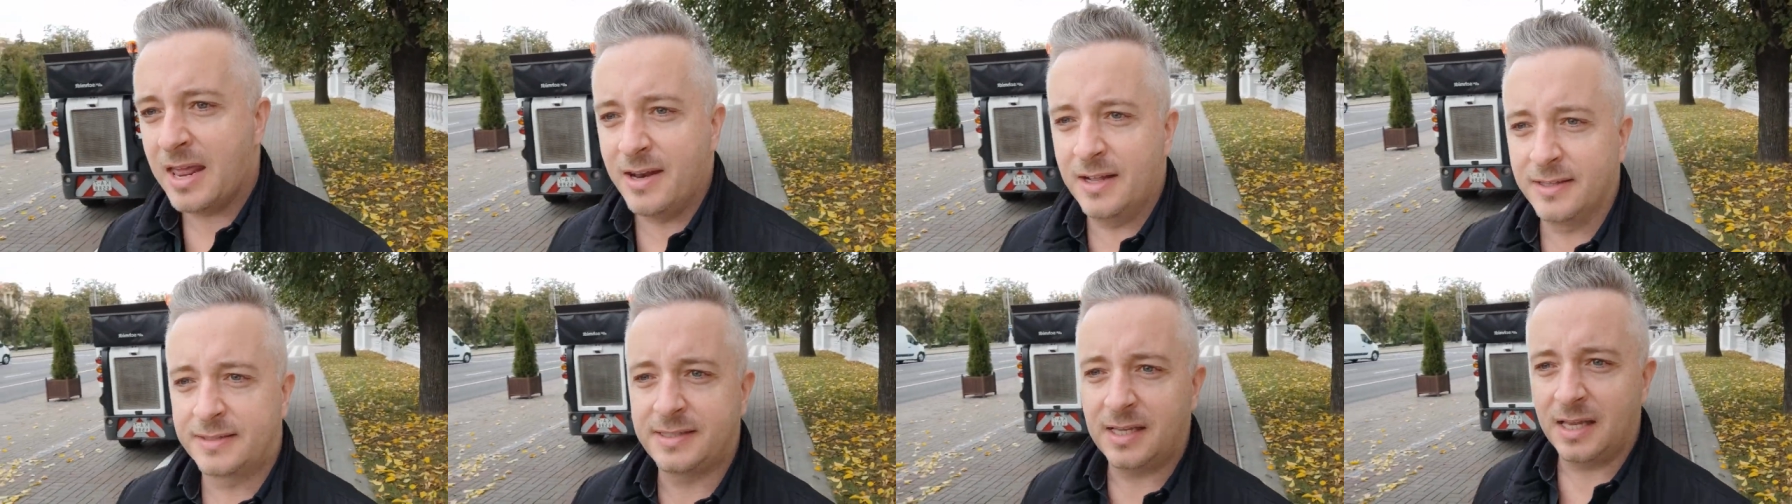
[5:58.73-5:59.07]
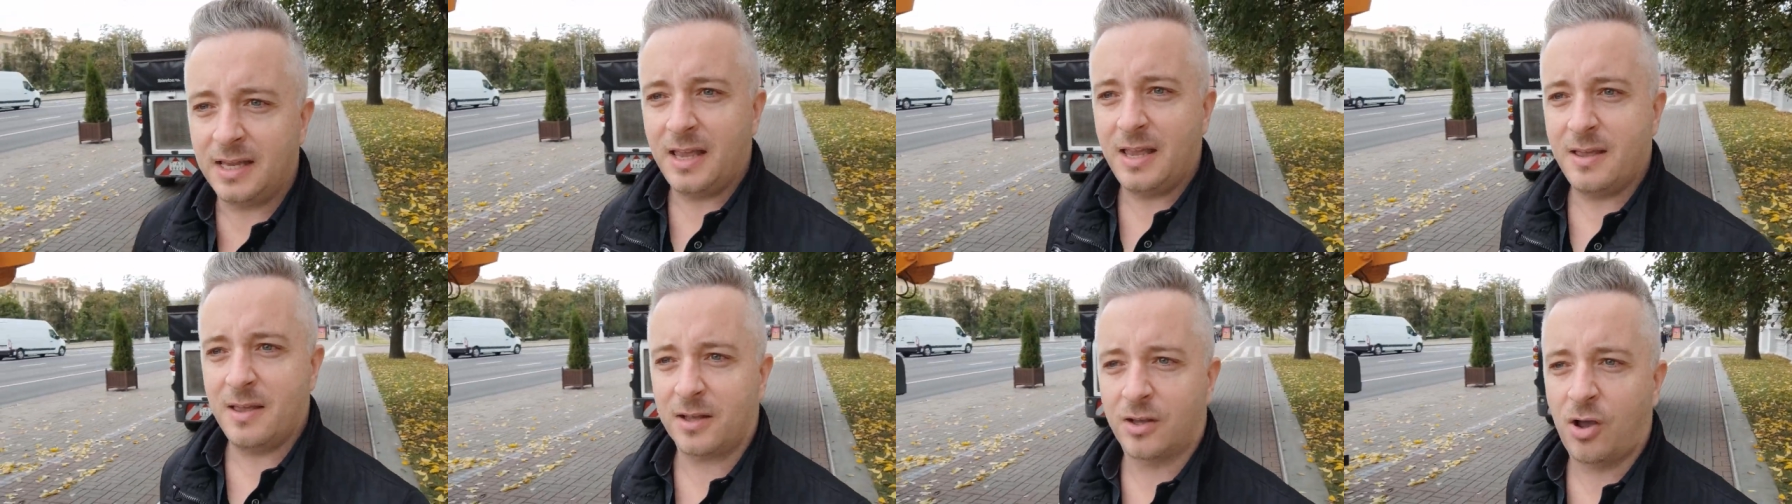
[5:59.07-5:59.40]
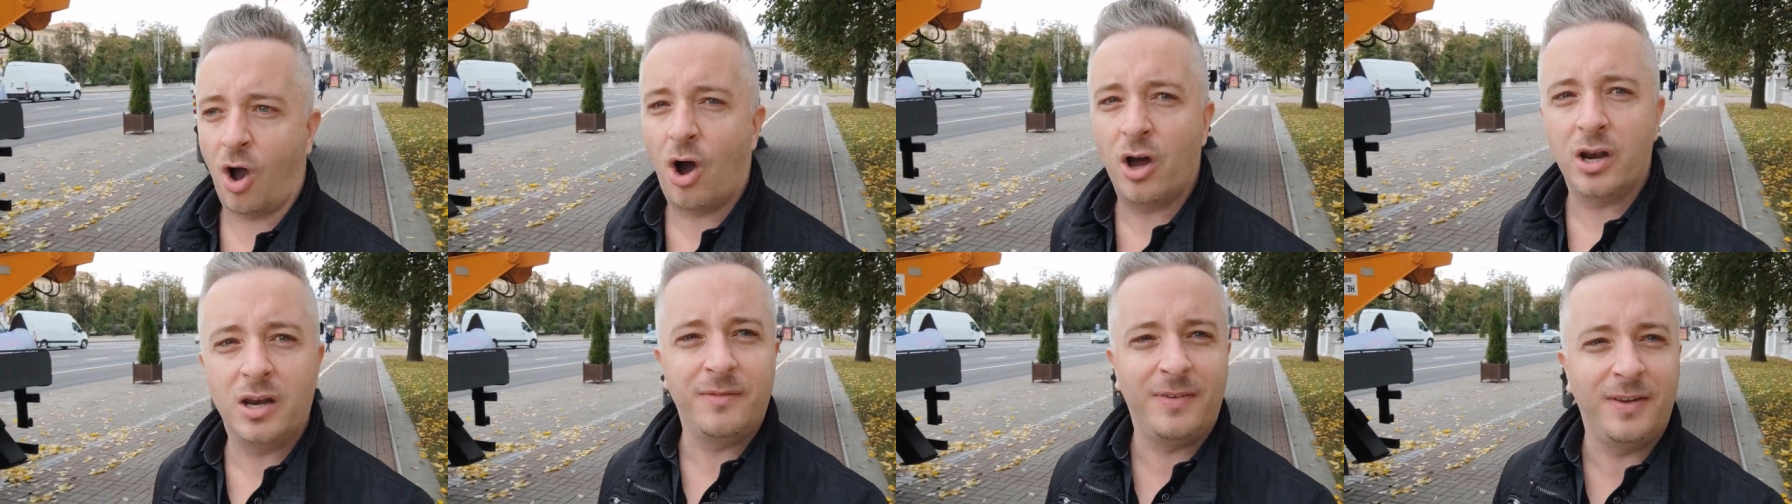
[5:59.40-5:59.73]
and
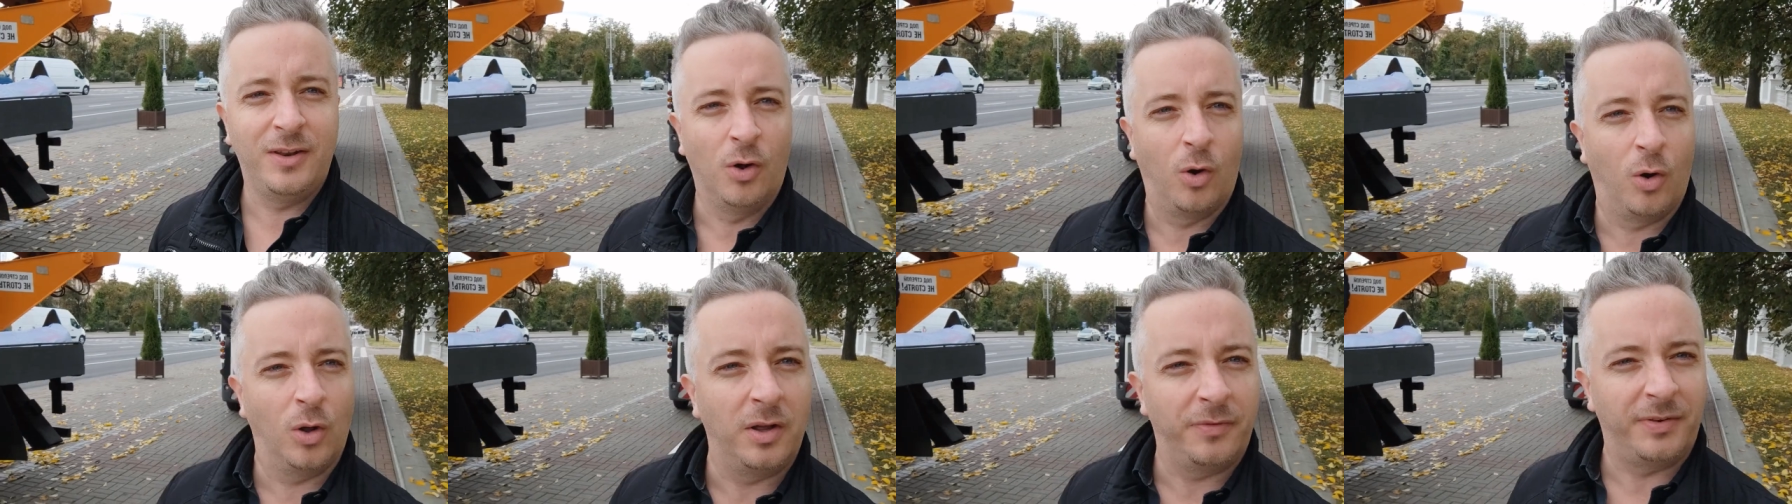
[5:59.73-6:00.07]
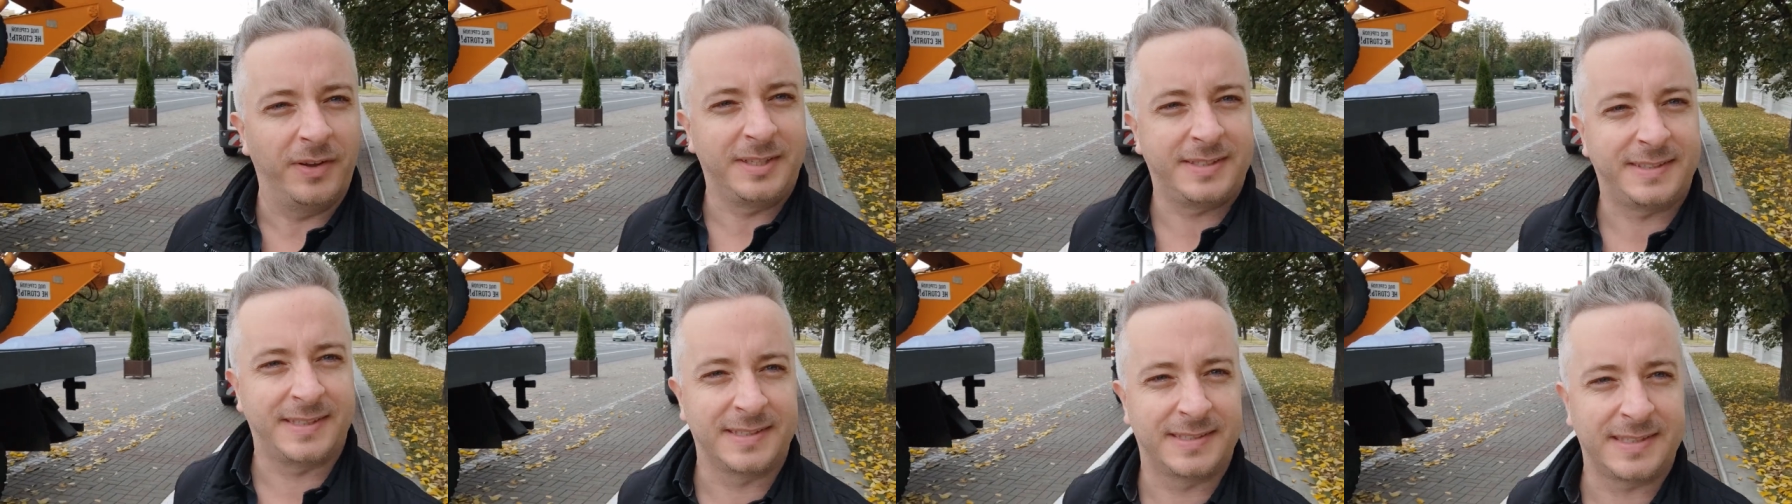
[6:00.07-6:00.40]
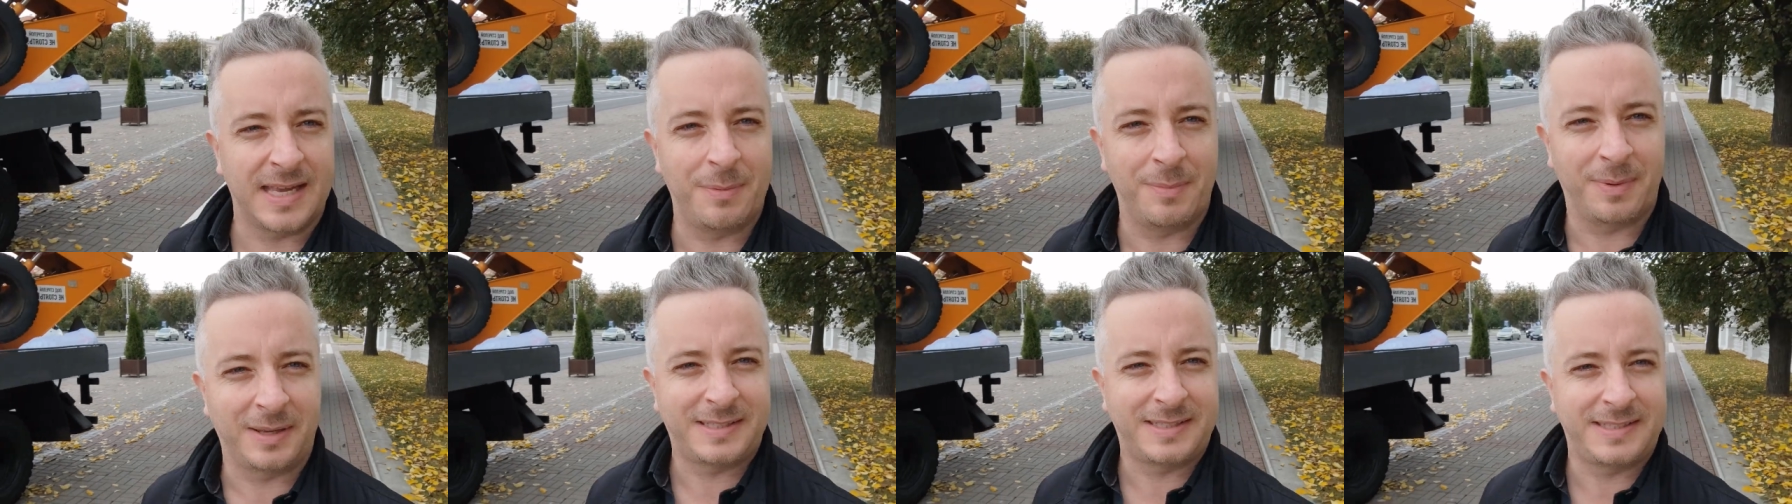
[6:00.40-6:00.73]
it's kind of in all of us to
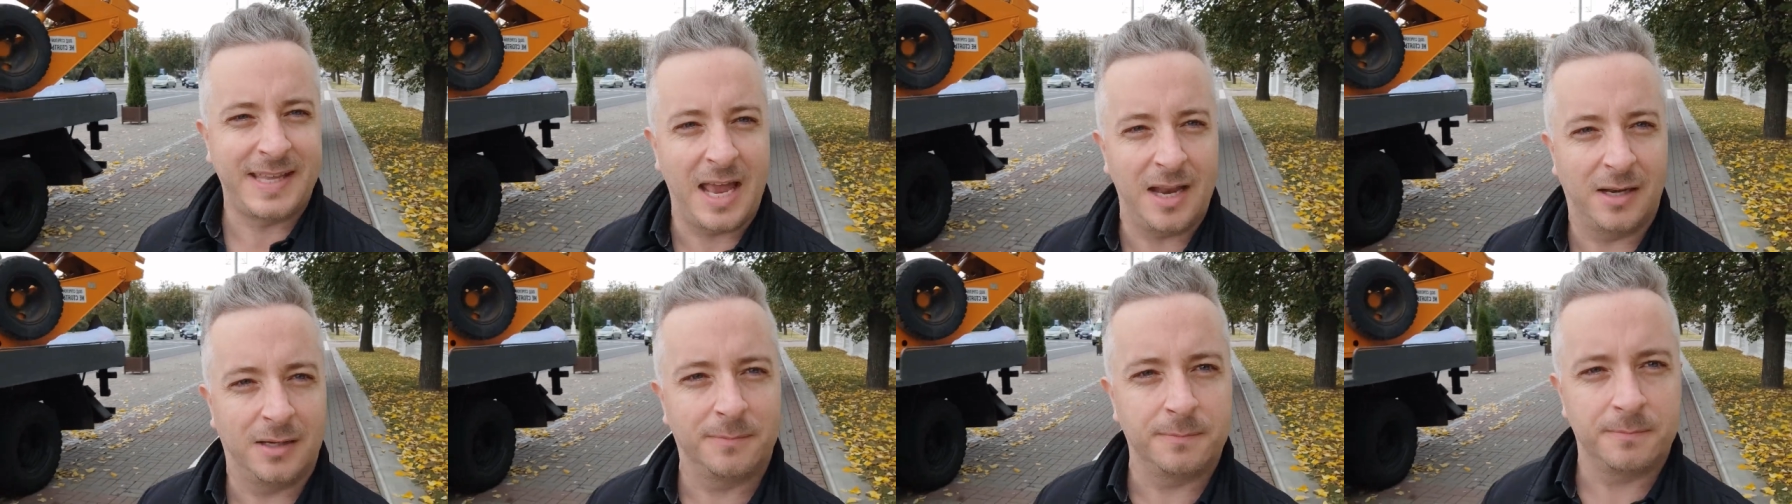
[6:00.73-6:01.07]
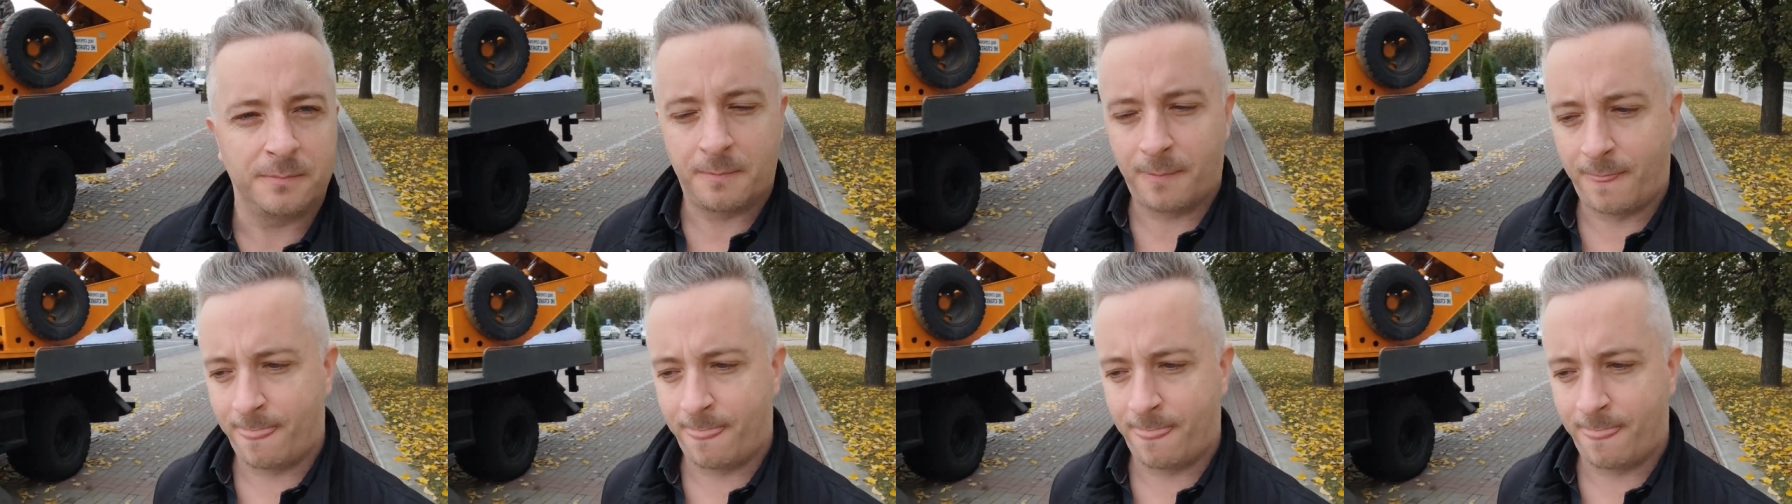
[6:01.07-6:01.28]
some extent.